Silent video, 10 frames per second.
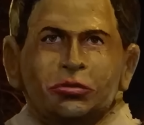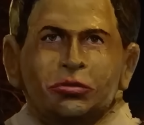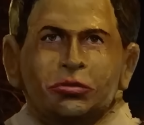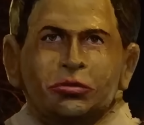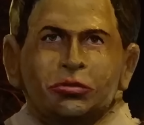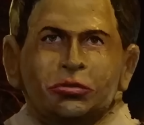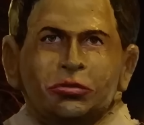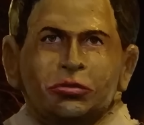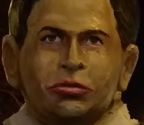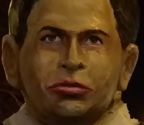
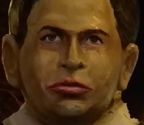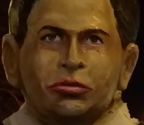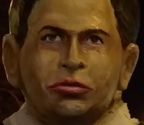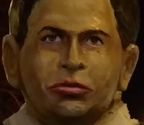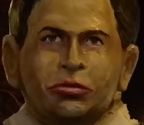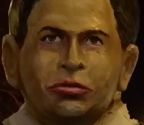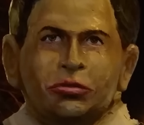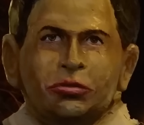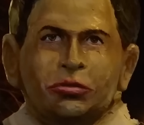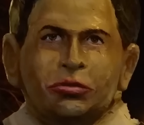
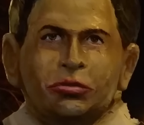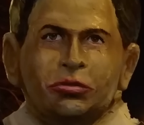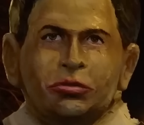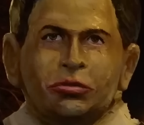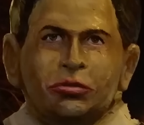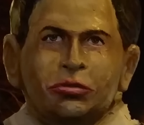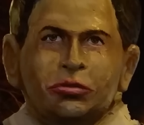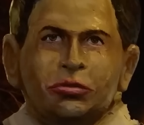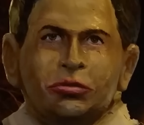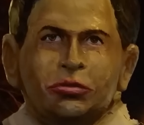
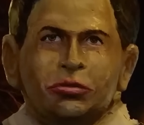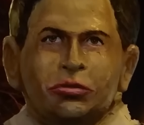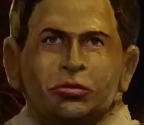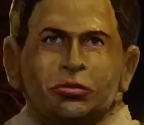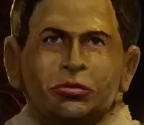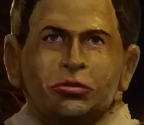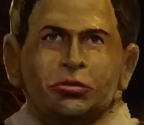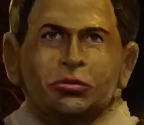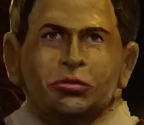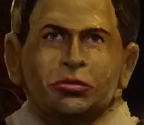[no speech]